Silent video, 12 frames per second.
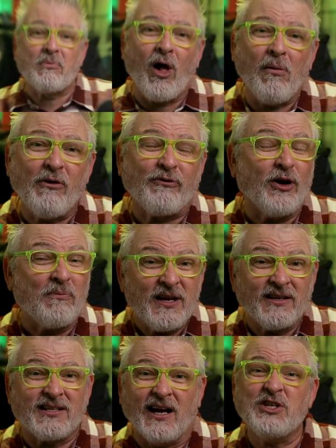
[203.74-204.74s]
Palma film,
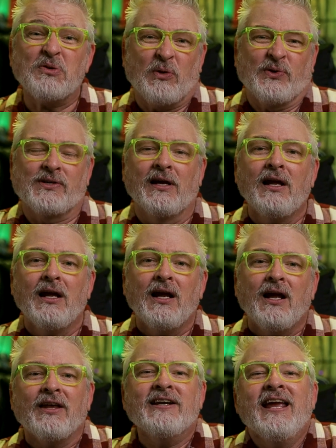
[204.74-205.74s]
The Untouchables.
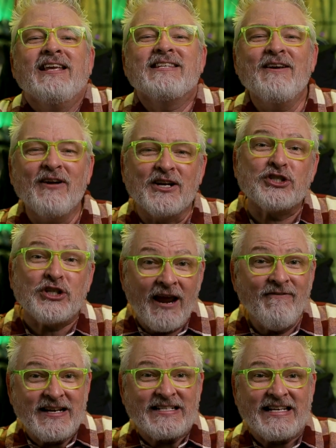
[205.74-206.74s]
There's even a
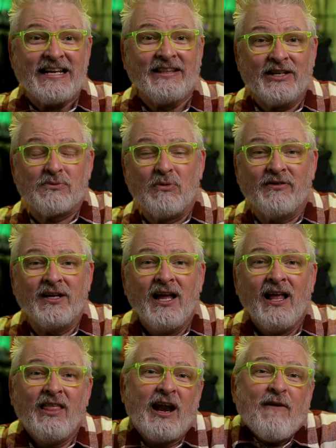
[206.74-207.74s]
shaving scene in this movie
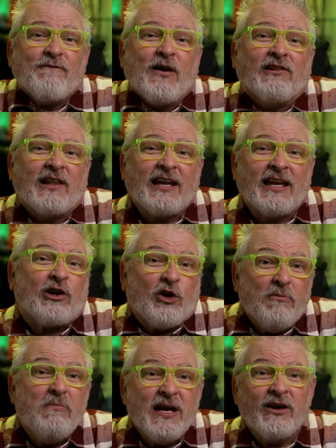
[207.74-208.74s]
that I felt like it
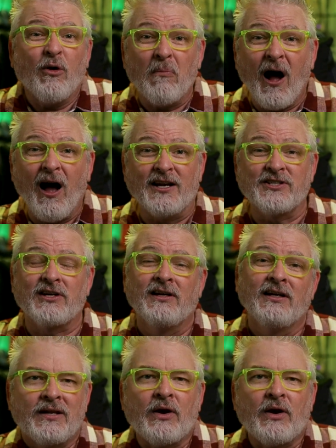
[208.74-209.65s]
could be an homage.